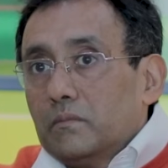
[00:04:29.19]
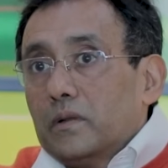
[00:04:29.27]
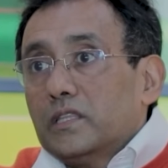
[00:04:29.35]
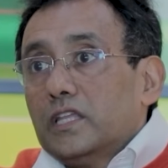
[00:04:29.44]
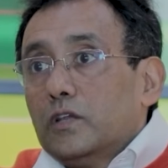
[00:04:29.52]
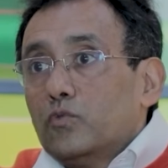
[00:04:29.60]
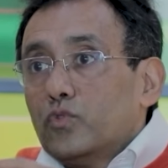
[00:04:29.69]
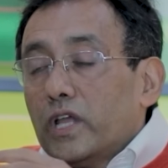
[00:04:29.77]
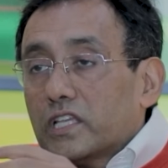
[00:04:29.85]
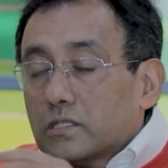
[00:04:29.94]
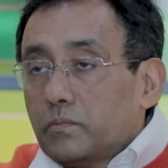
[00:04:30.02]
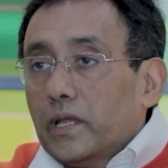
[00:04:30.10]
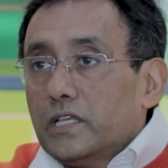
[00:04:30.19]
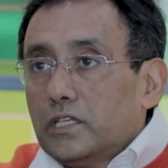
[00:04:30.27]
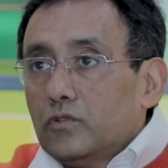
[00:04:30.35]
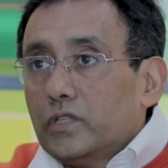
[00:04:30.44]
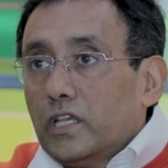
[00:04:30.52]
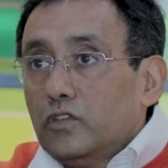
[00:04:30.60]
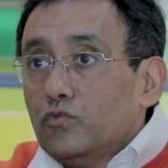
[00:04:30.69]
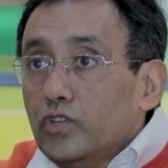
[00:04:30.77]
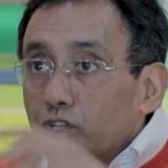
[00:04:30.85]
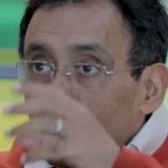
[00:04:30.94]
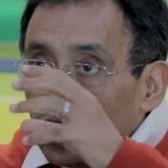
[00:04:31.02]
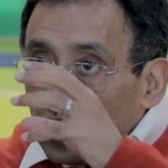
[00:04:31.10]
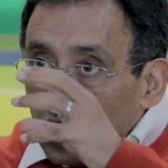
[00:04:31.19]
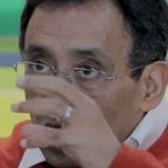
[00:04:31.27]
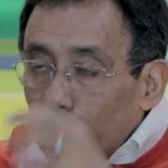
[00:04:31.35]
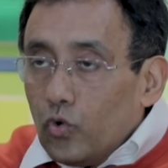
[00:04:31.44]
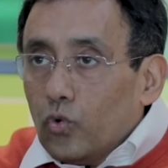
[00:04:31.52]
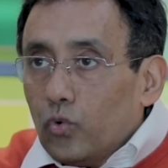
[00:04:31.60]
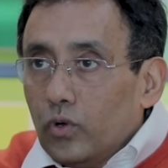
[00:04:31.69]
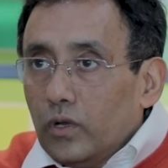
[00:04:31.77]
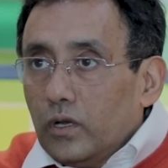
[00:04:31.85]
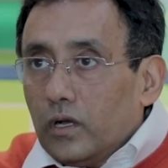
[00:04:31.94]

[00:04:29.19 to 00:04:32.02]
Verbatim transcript: but they would expect you that you need to know